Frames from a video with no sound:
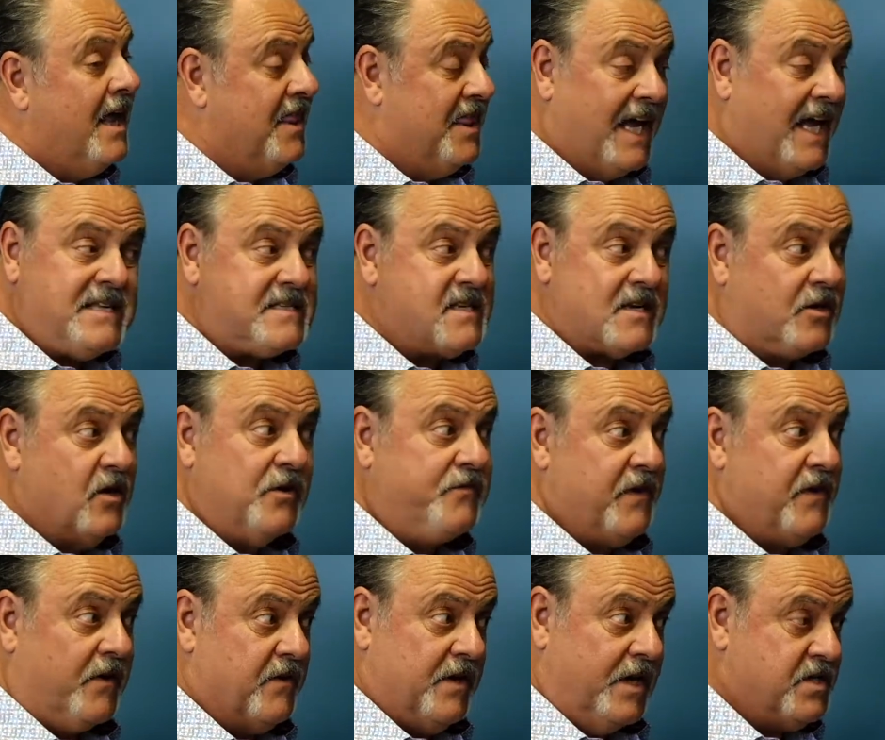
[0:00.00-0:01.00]
That's a good
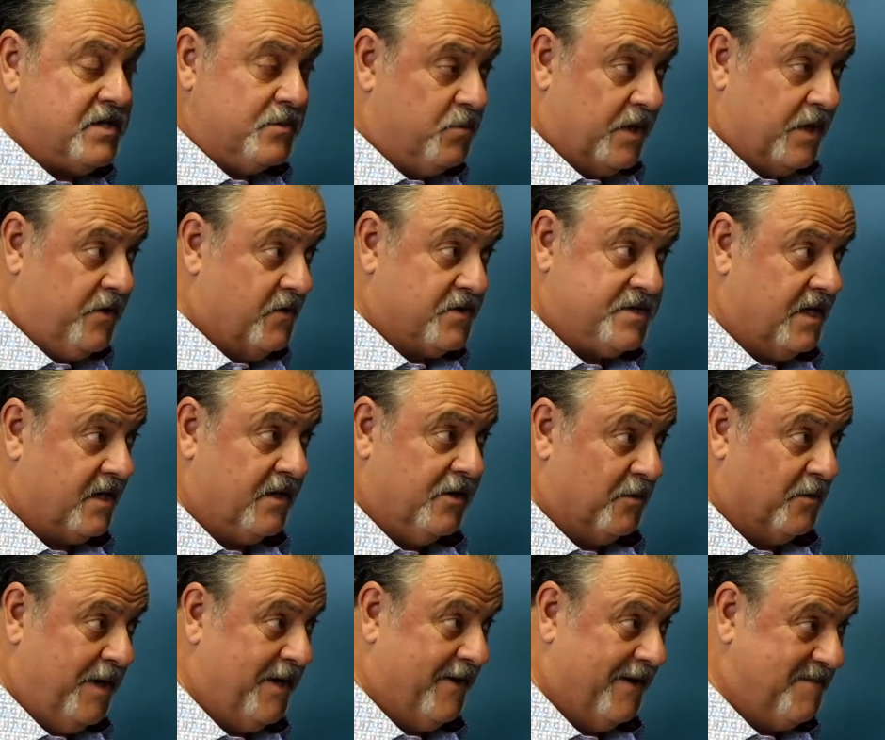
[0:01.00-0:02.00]
foundation whether you're single
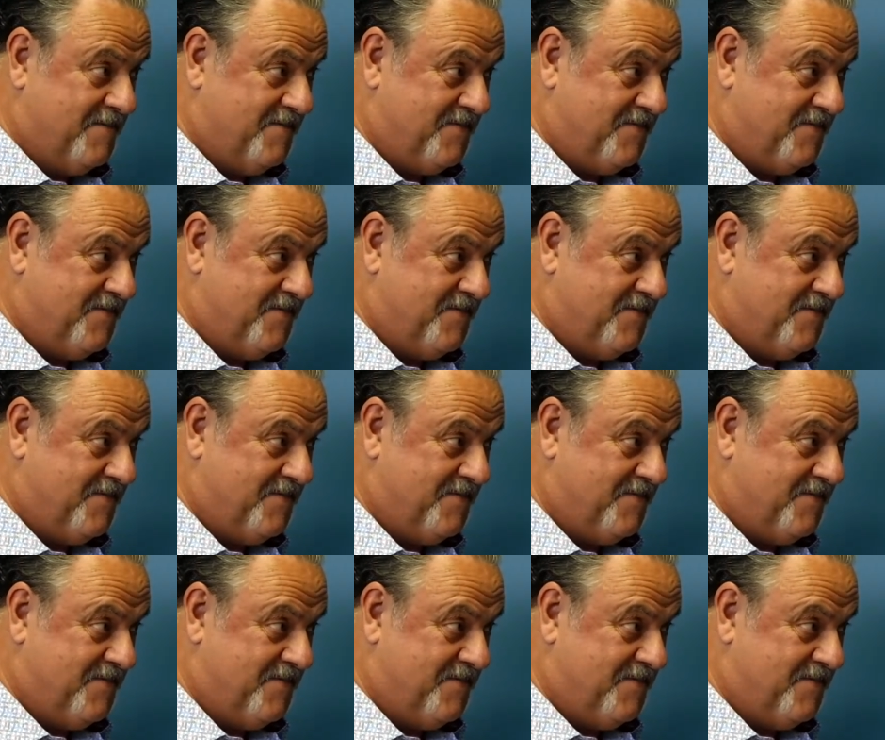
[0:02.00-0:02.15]
or married.